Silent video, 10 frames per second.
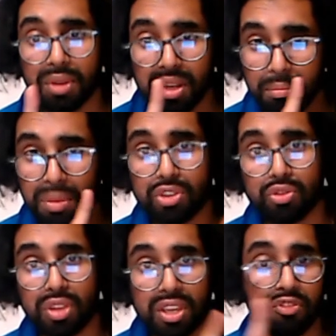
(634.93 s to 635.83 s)
but make
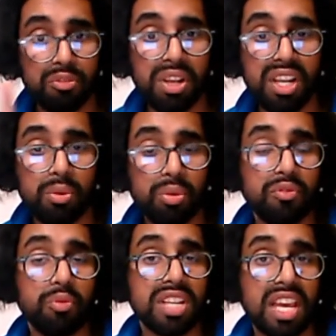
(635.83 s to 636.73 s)
sure that you're familiar
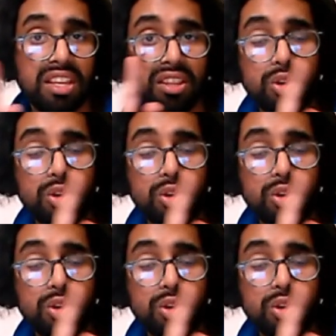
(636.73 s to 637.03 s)
with taking the